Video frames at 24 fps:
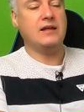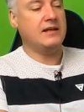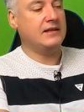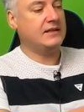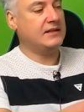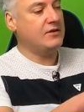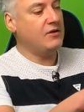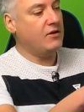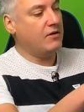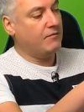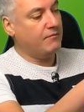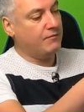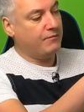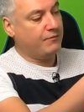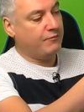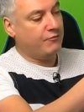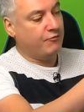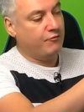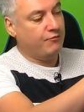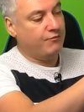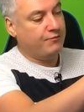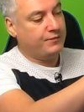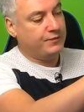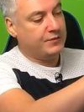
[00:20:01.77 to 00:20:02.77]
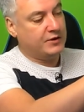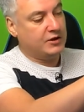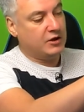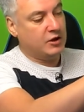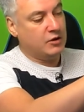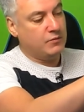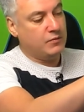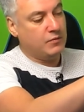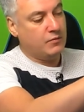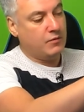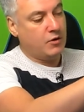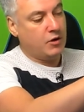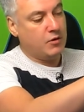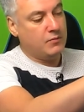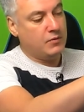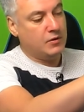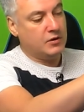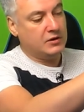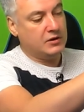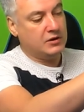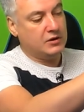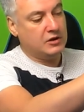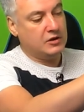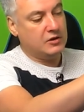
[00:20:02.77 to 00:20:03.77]
It's not super
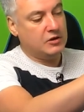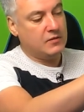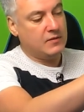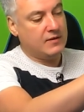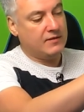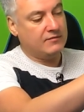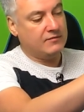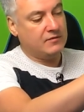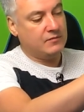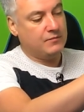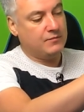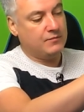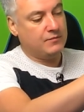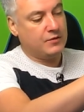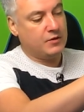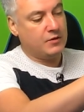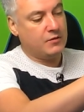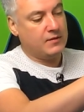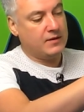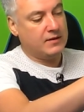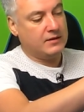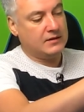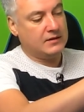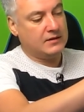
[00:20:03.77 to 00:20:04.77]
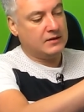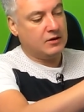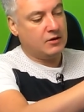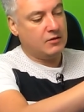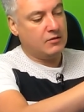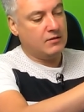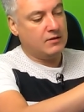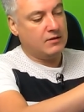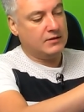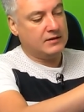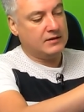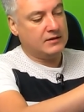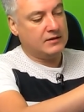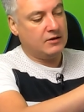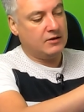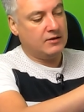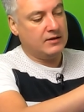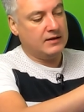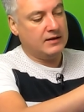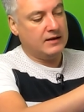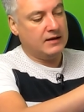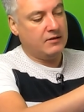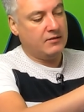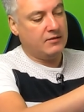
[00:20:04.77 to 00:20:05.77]
robust. You do have to do it slow,
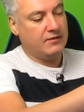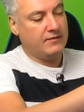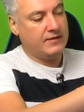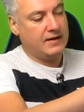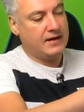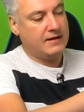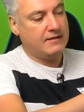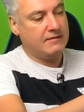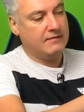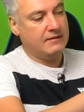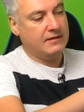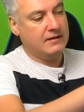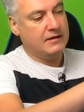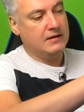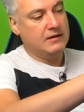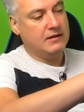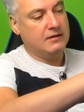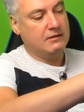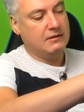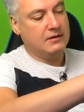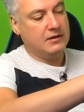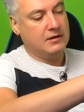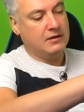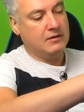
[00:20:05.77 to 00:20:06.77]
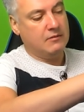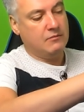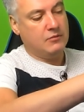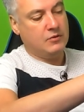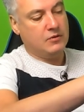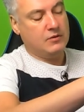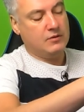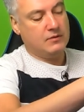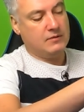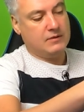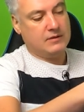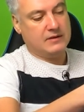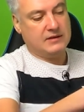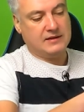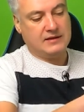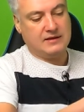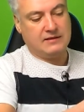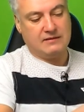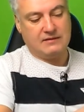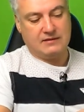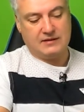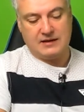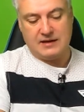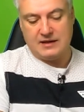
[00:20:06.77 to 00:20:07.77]
slightly like that, but
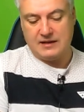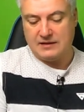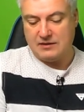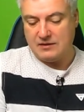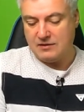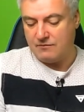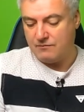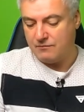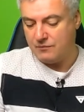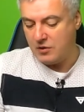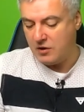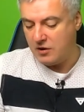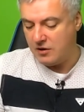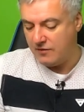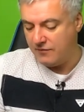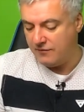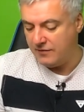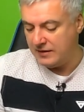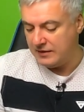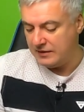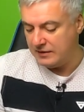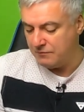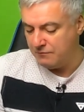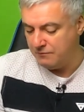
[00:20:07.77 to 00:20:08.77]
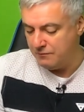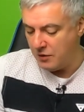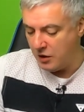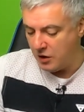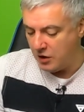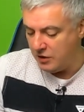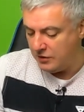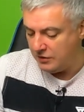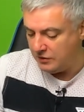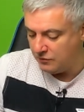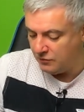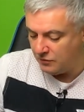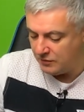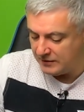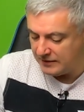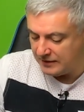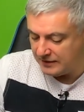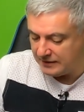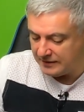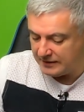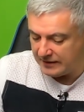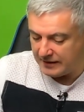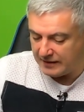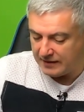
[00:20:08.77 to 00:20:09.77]
see, it's not perfect. But once
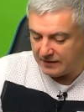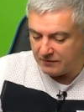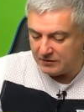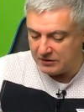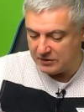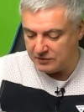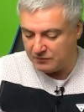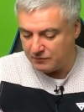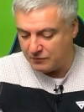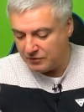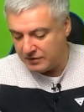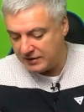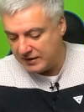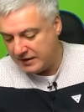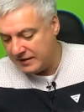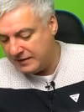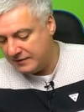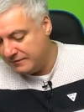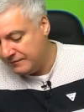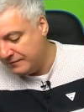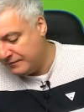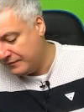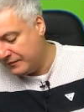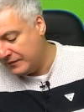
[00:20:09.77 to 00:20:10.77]
it's in, let me just put it in.